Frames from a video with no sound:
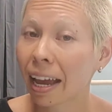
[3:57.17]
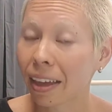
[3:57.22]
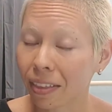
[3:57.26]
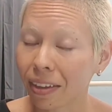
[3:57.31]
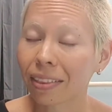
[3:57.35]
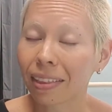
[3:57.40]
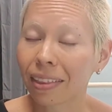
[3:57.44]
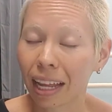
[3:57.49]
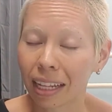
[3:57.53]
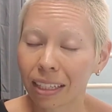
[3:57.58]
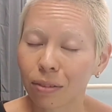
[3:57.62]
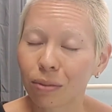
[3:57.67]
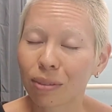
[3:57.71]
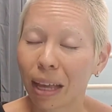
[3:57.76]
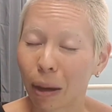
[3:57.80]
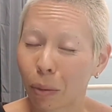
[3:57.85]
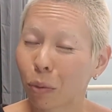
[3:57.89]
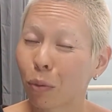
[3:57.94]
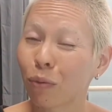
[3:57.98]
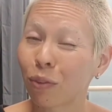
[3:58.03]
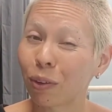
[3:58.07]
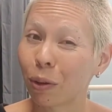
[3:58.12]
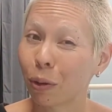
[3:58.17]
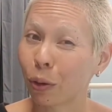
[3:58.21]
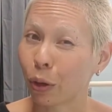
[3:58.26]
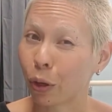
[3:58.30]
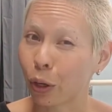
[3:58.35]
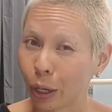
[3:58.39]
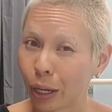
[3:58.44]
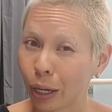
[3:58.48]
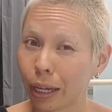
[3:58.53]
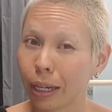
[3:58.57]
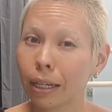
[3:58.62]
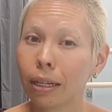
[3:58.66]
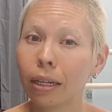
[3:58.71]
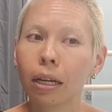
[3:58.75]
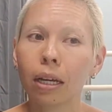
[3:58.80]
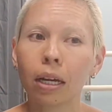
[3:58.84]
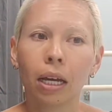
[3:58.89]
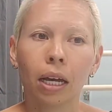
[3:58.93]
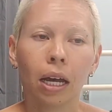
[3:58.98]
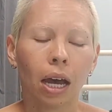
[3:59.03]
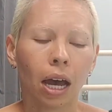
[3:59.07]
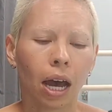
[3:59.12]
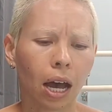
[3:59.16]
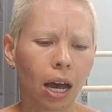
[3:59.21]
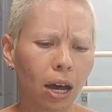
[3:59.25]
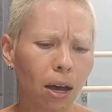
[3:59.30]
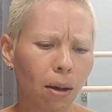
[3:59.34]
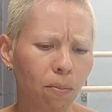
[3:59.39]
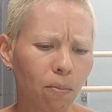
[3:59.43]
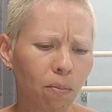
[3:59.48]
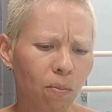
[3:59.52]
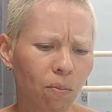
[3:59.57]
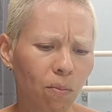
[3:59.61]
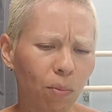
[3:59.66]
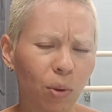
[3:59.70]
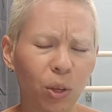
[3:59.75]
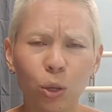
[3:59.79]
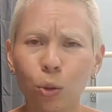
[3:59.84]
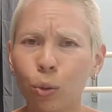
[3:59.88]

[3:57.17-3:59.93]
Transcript: I think that will feel good. But